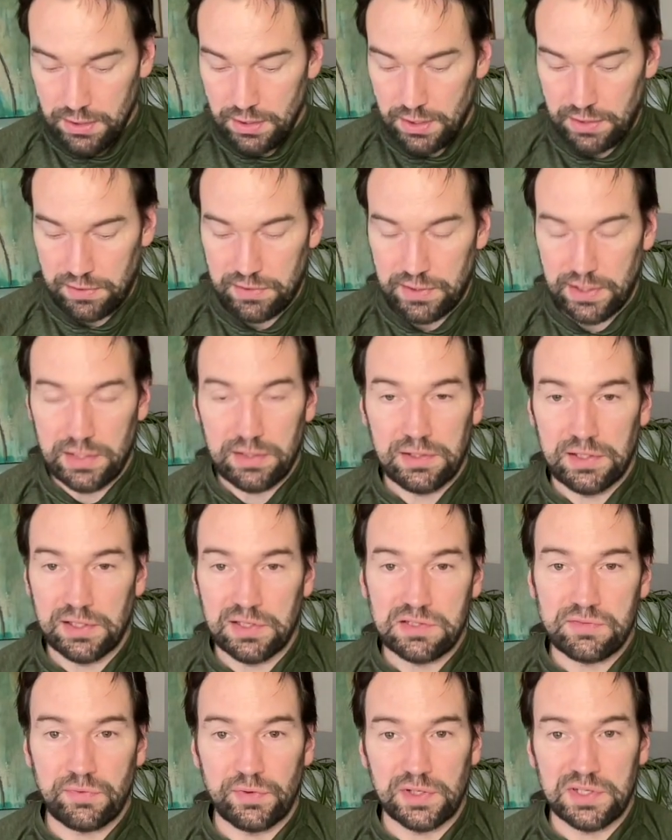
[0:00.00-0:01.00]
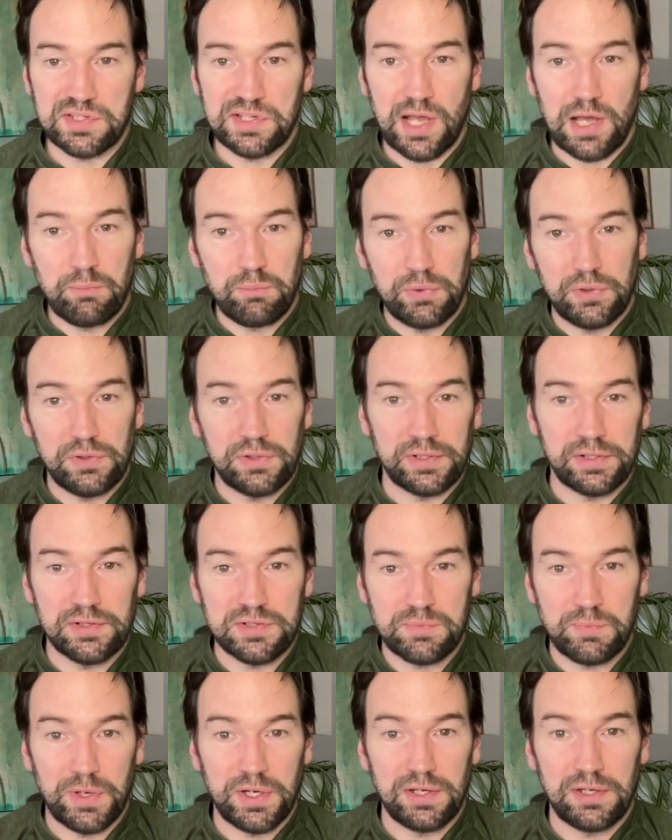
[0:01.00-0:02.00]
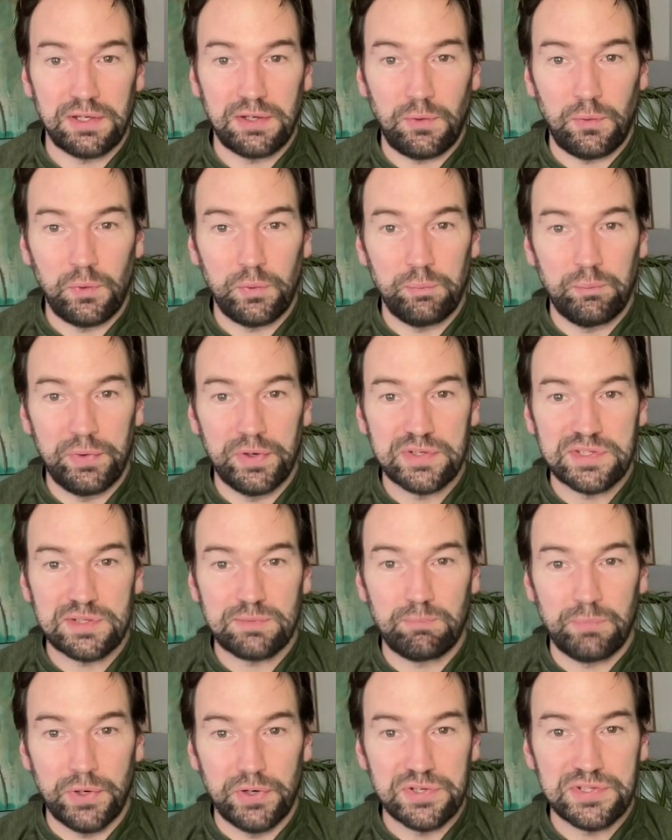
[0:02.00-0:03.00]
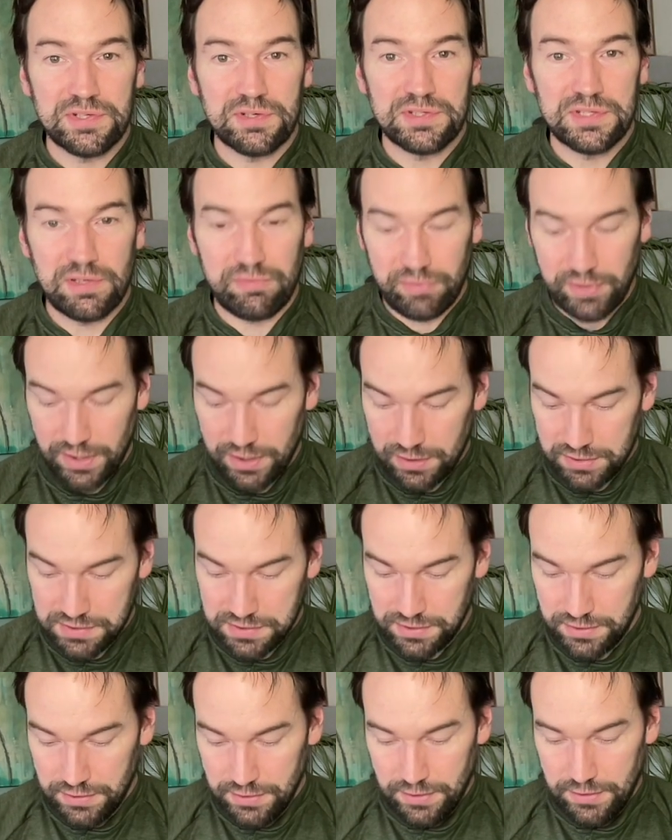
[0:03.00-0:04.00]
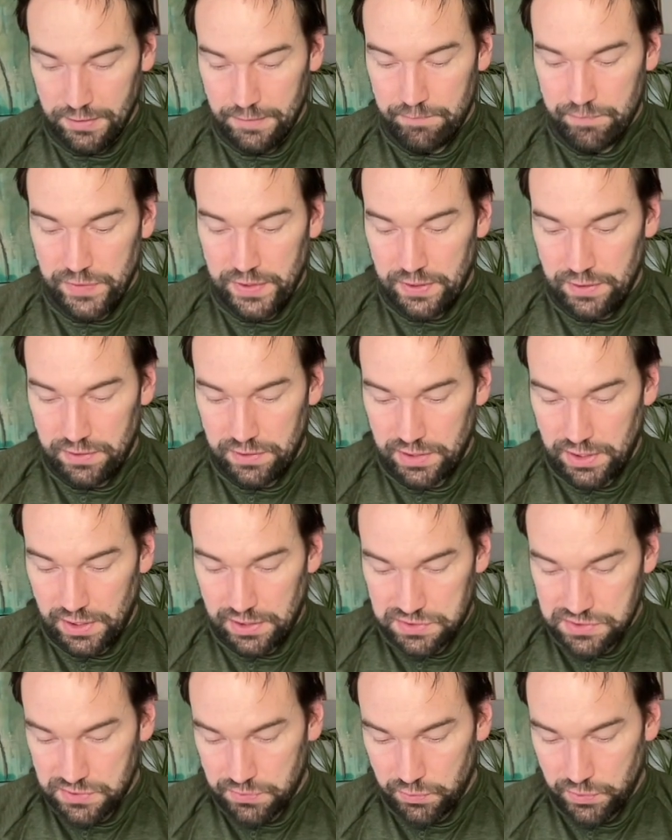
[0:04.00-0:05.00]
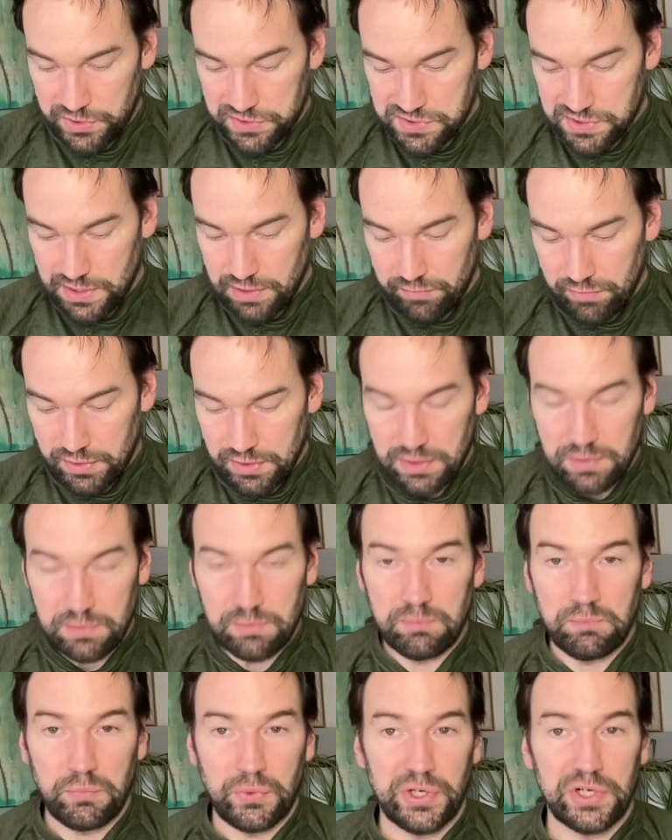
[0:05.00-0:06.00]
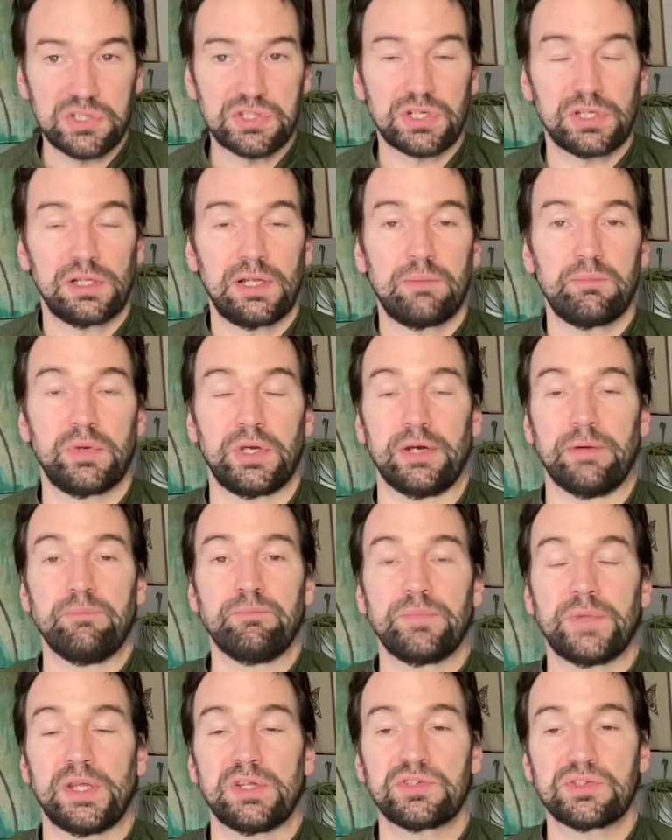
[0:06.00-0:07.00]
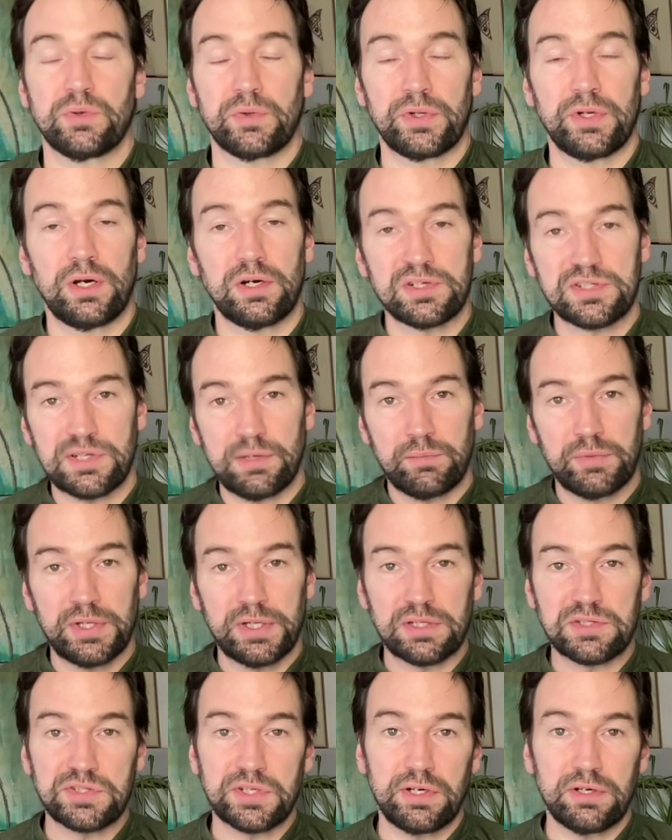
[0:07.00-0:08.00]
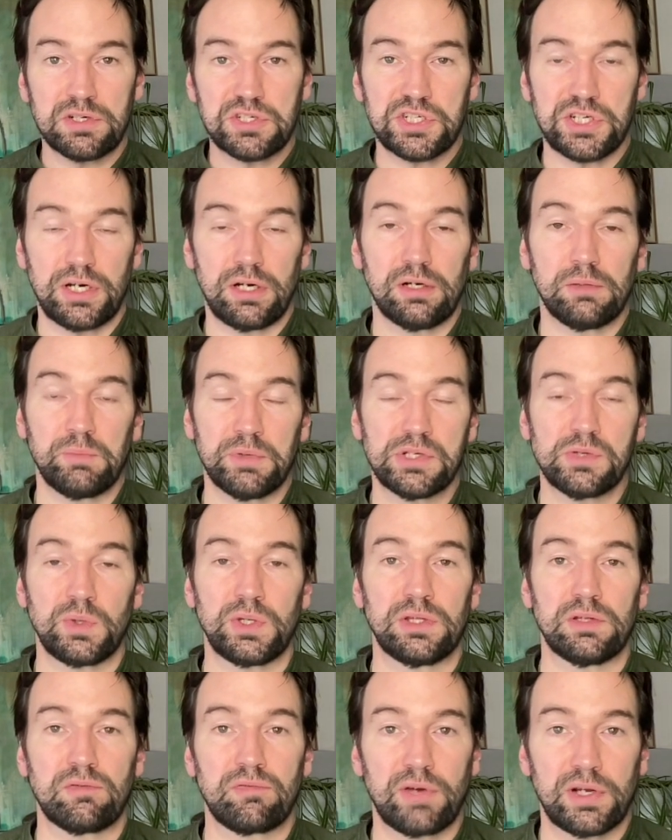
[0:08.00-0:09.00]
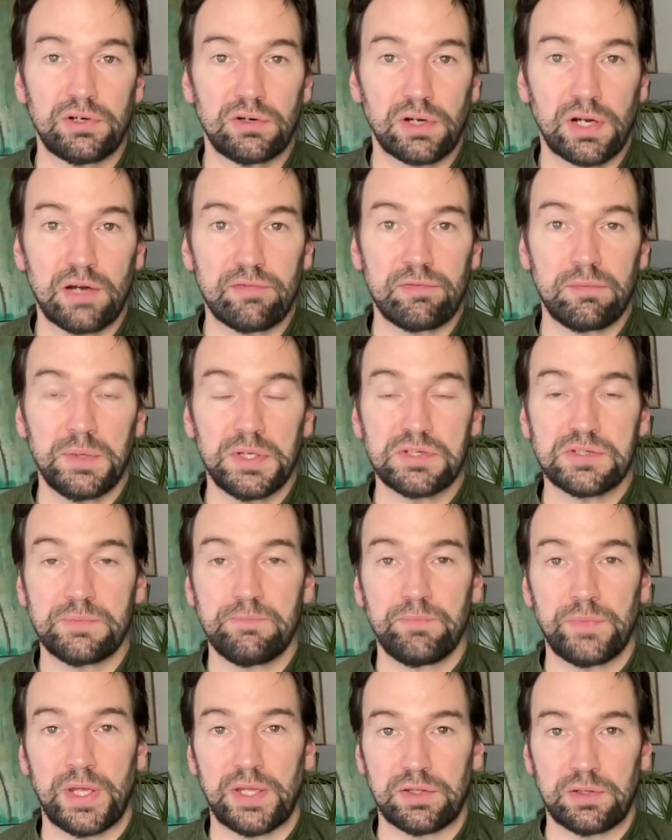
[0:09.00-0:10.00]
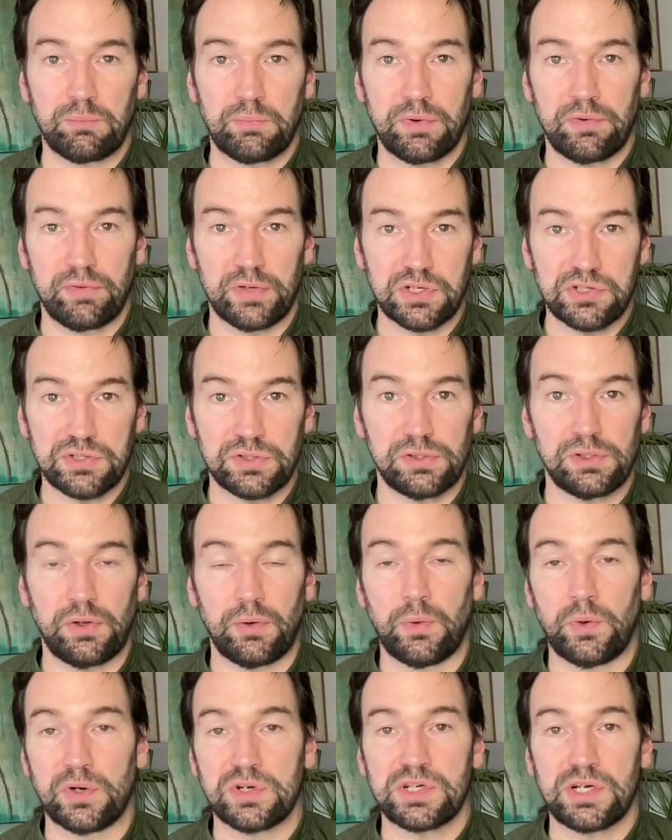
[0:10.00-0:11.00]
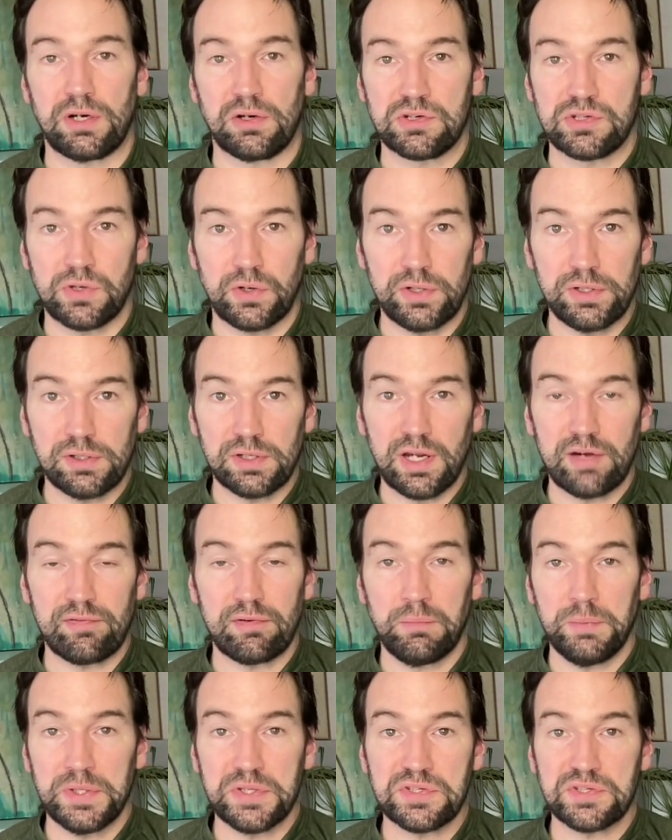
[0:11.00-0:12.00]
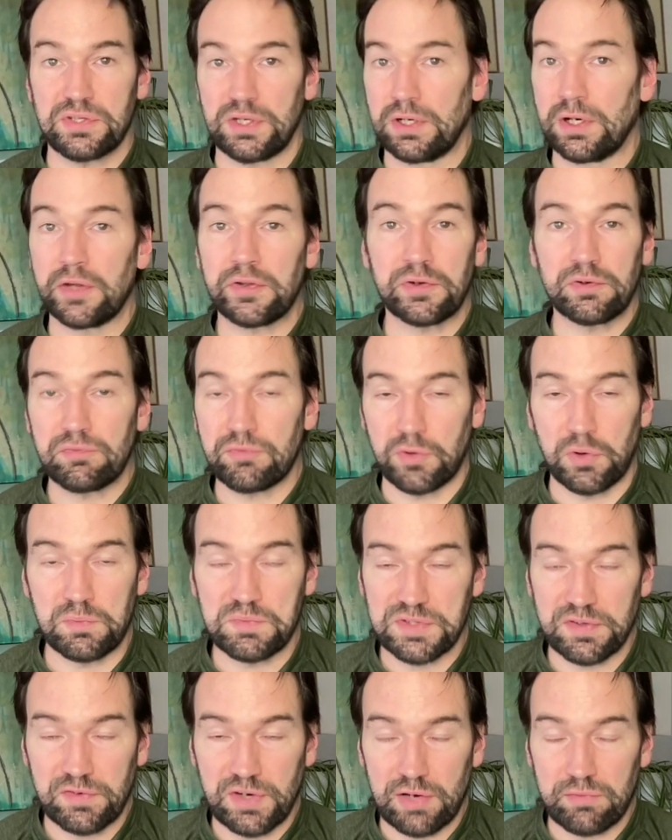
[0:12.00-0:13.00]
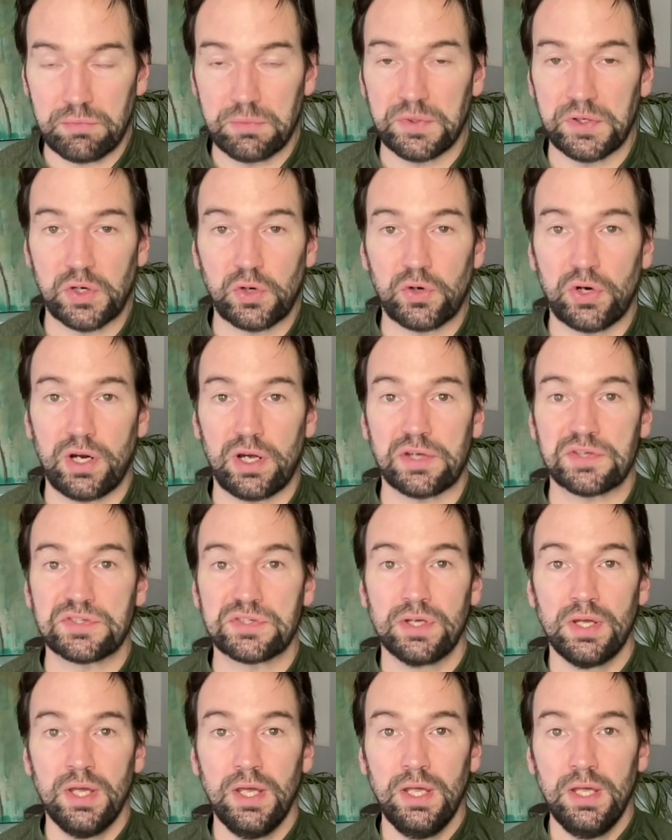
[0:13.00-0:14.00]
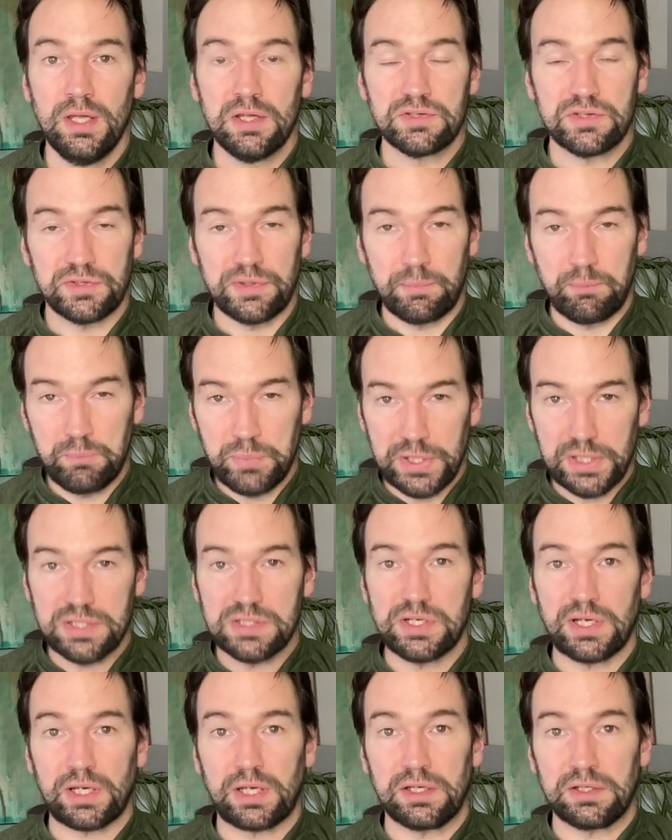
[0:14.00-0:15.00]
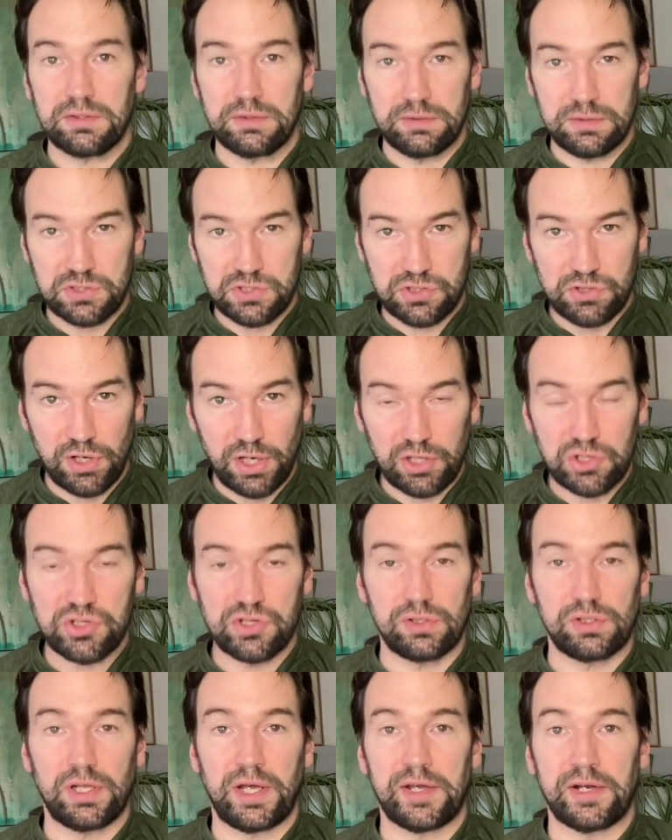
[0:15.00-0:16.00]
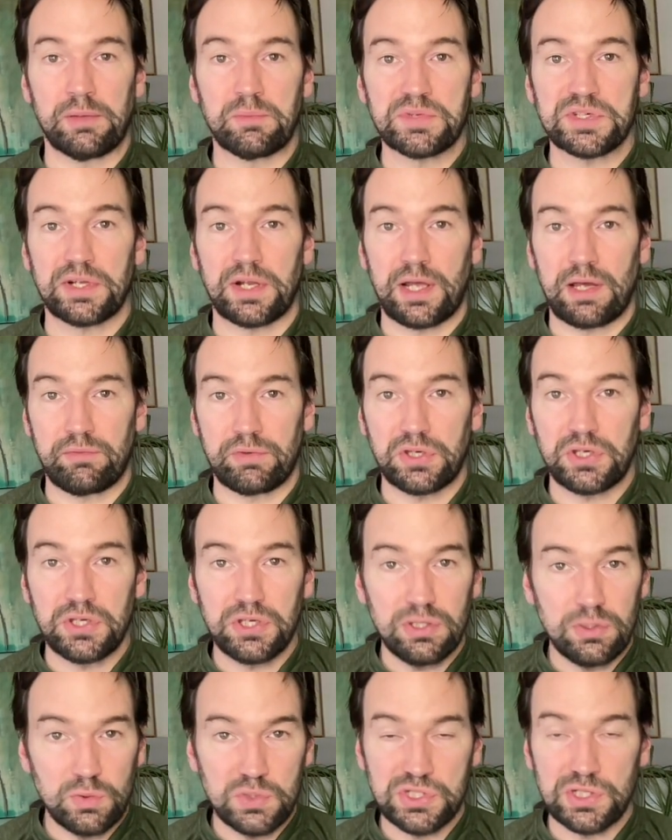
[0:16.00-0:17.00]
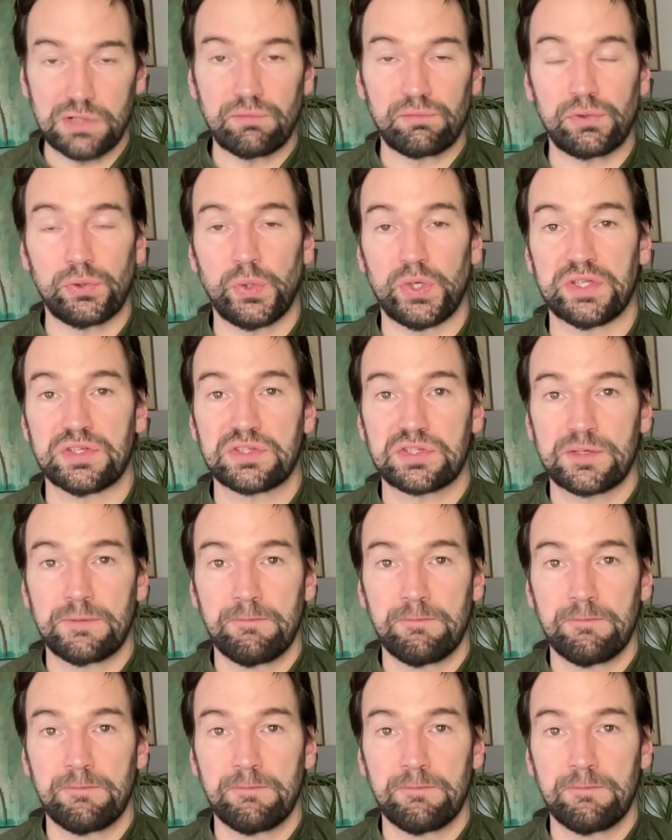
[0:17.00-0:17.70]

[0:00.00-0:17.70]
And then things, for example, here's my old birth certificate that was given in British Columbia. And so there are some things that are shared between the federal government and the provincial or territorial governments and other forms of government across. So the big ticket structural items that have a huge influence